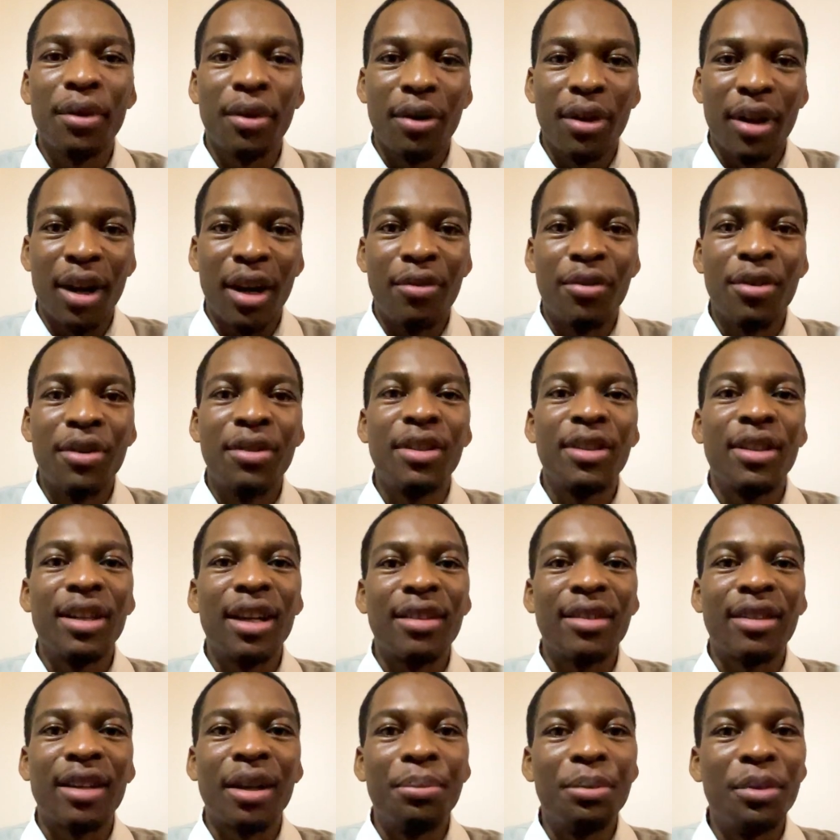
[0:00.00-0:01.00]
everything that's
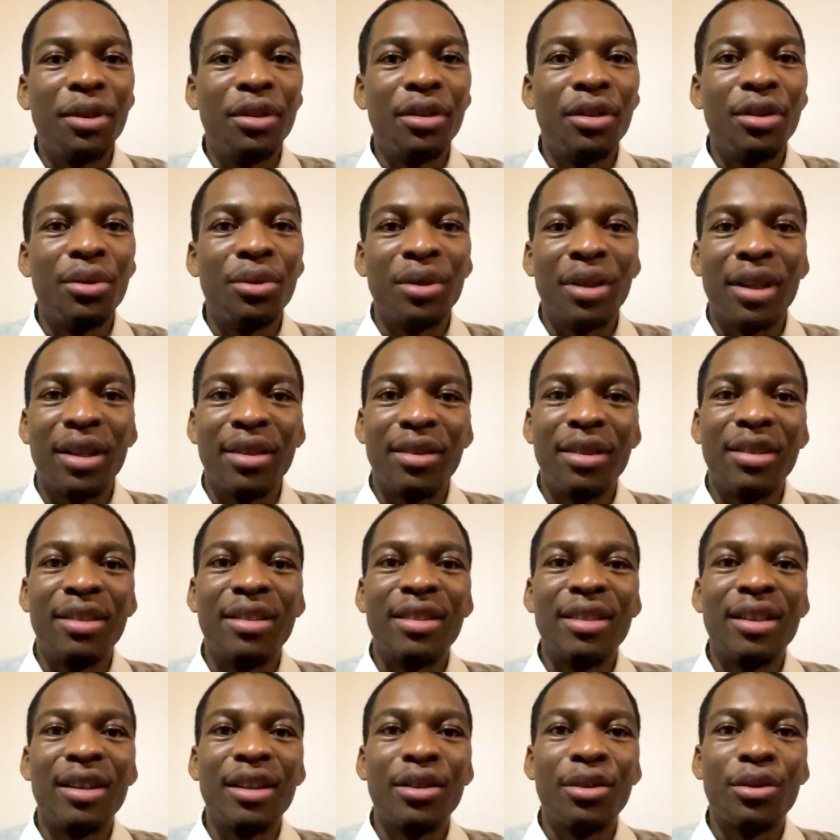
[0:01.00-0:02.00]
happening in the United
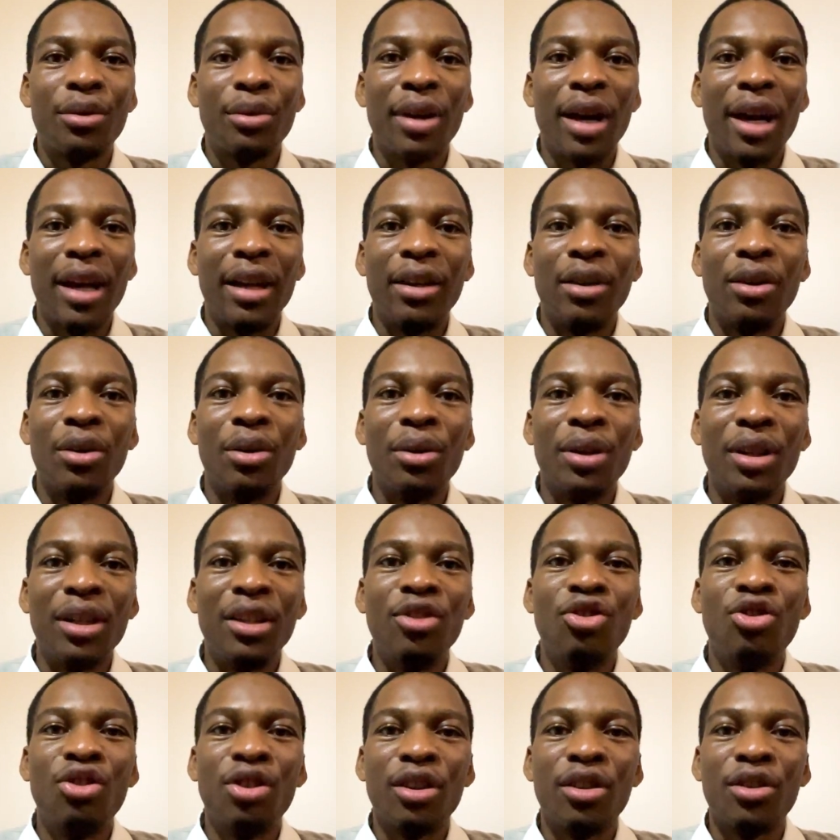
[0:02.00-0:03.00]
States right now,
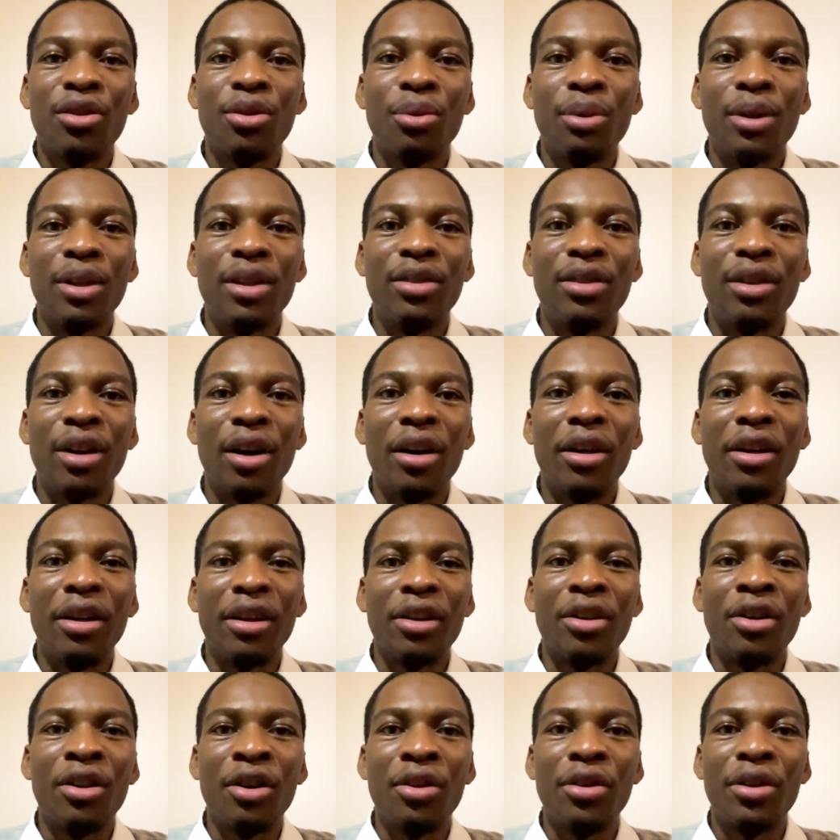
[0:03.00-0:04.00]
interest rates are
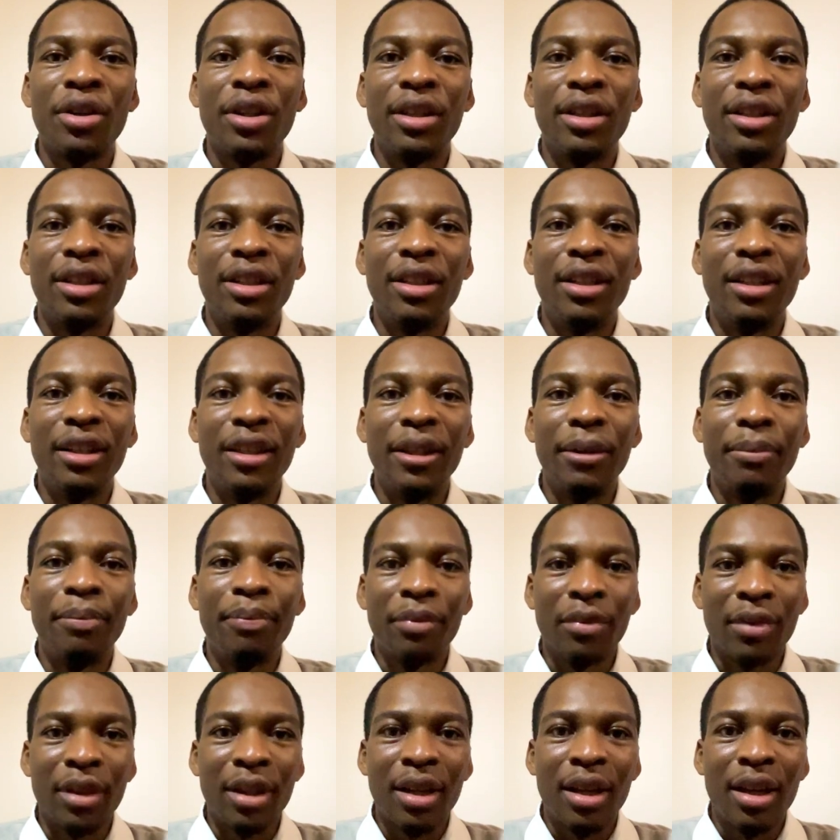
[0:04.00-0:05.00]
currently
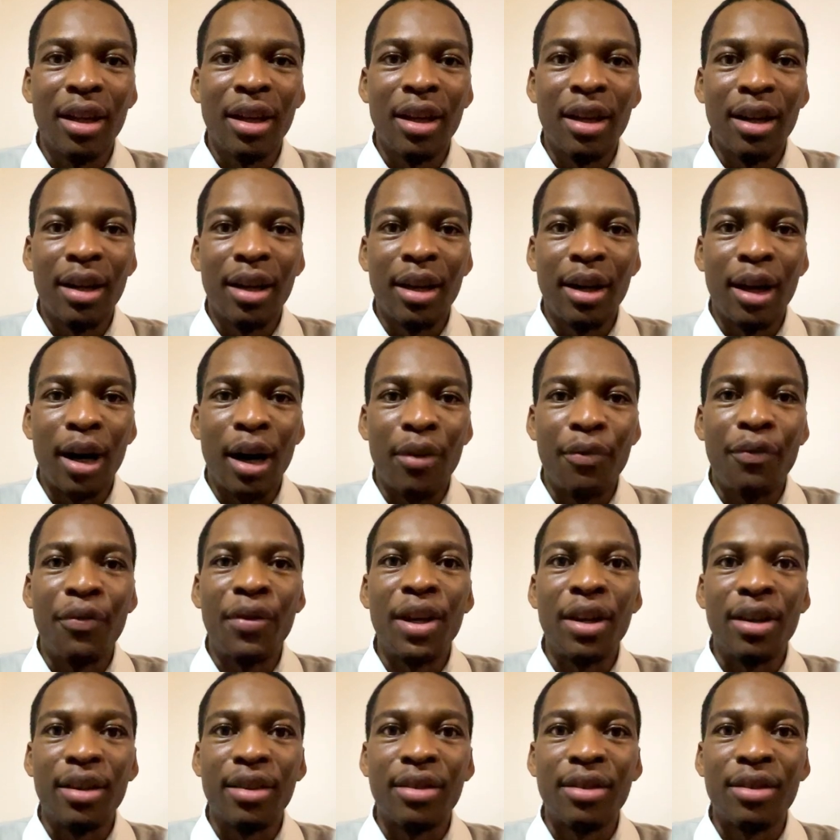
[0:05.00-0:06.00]

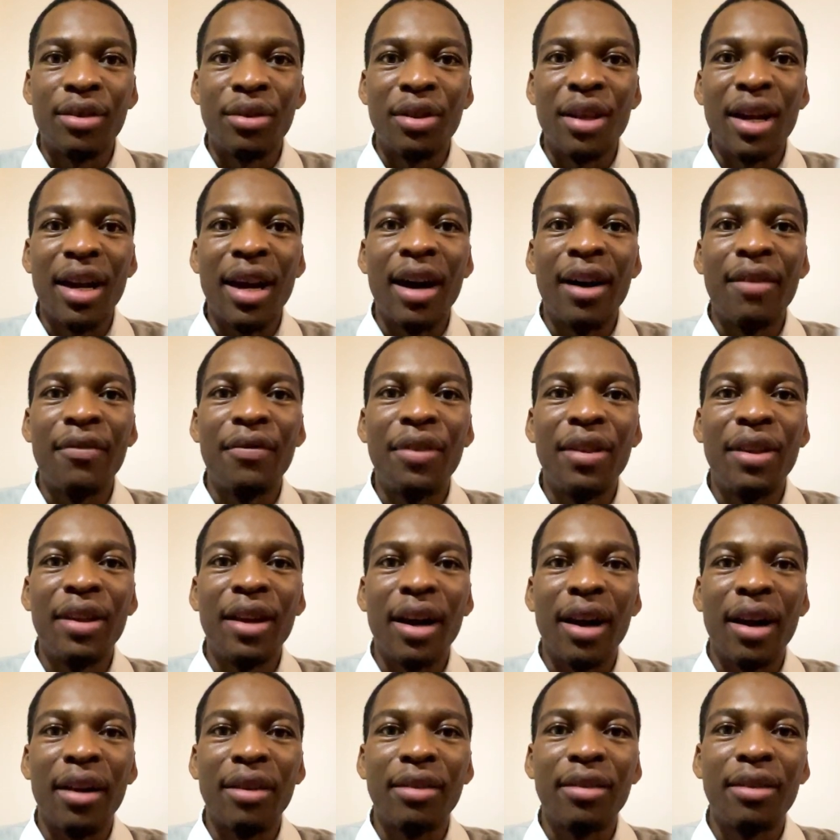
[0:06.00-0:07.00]
fixed, so they have
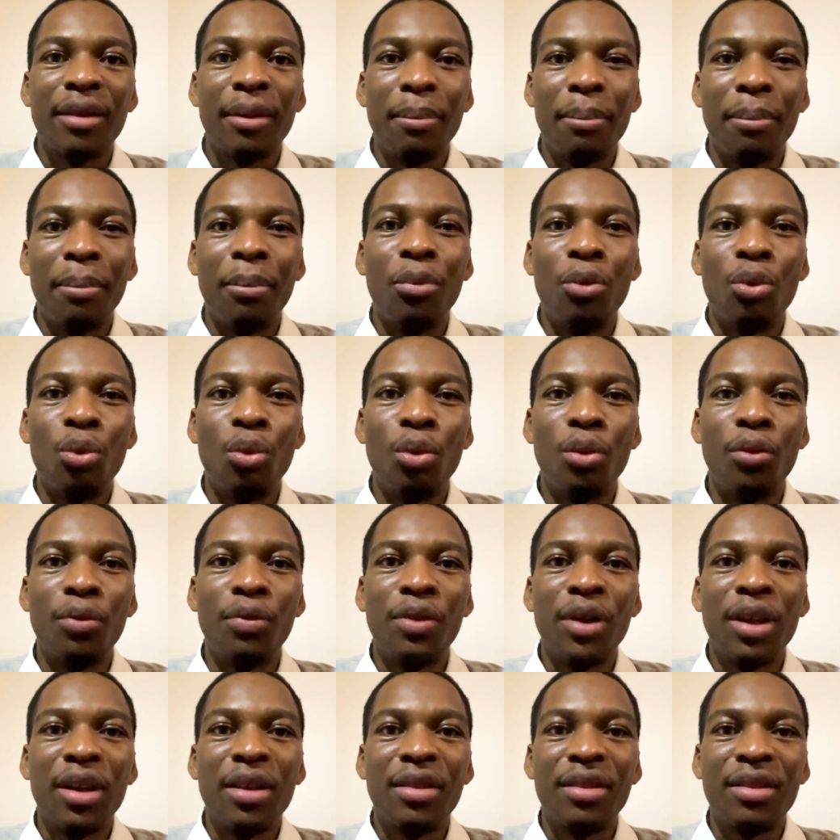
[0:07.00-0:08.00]
not moved
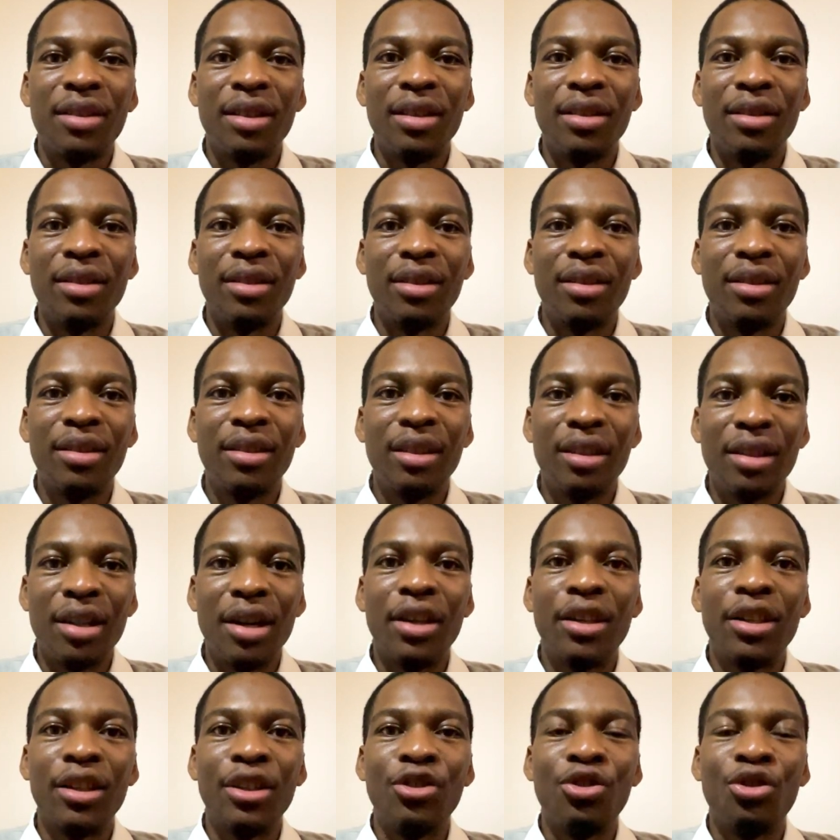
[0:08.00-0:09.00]
since
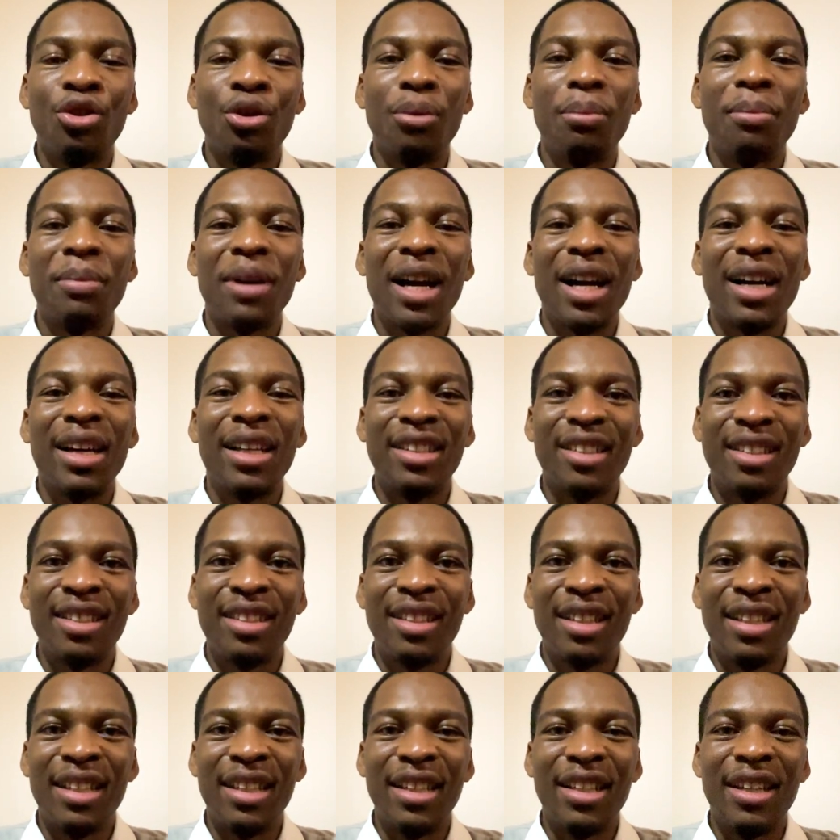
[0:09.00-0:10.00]
Donald Trump has
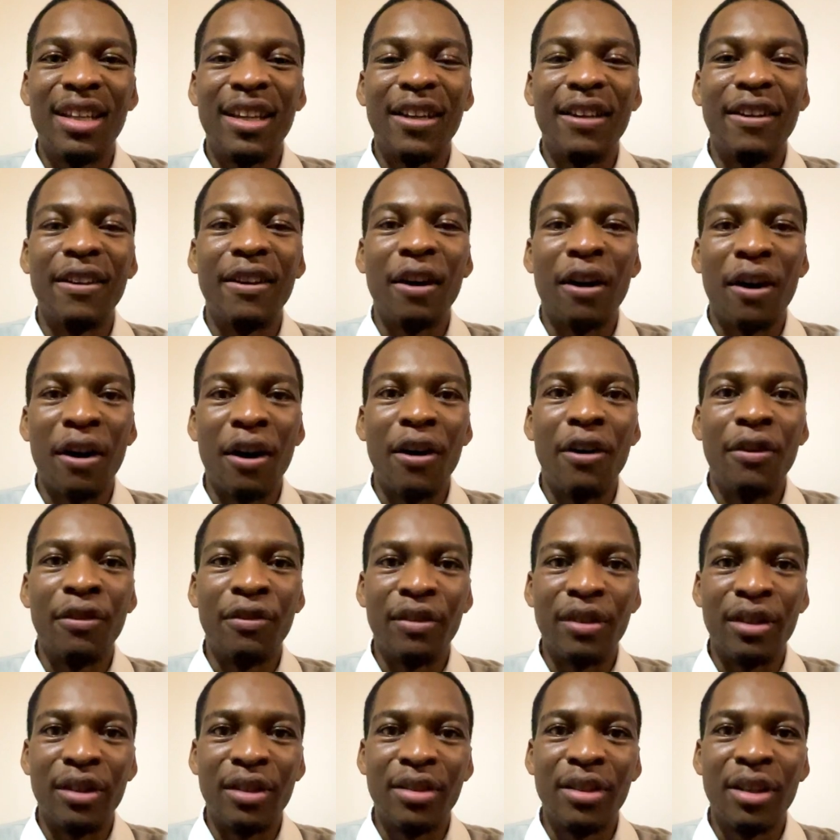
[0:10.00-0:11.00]
taken
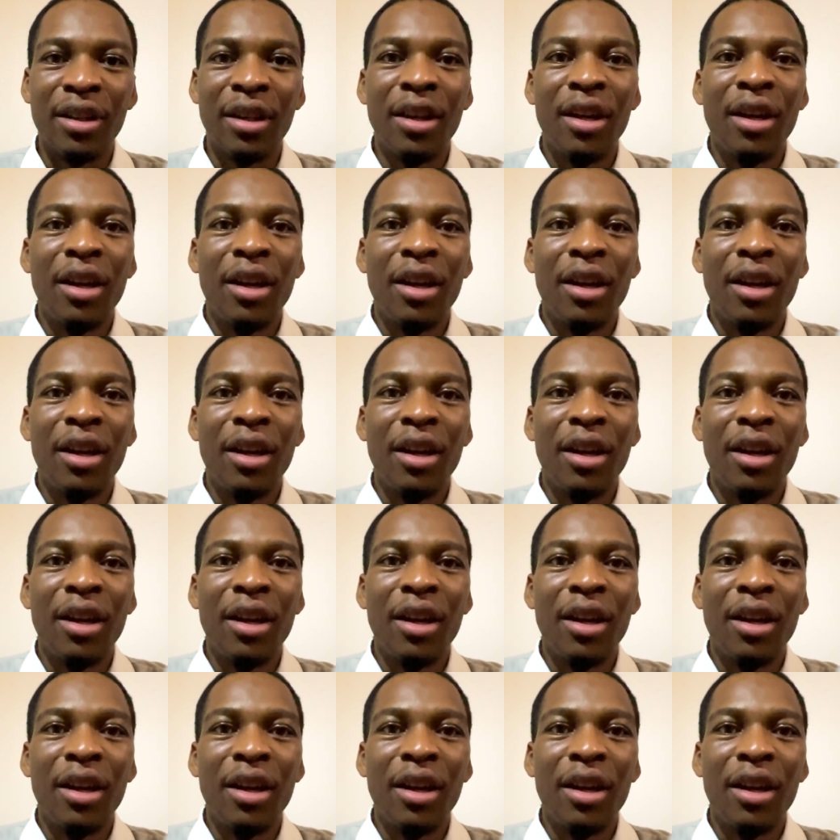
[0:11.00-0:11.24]
office.